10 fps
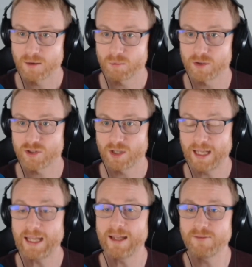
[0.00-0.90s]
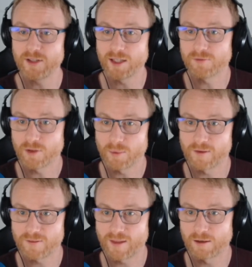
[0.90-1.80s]
which heavily
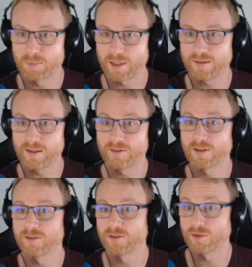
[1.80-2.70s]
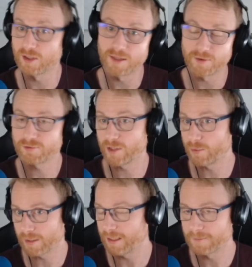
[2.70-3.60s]
influence their ability to deliver
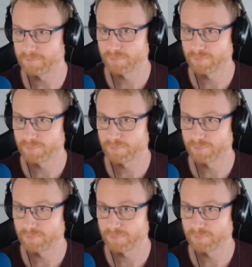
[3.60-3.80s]
frequently.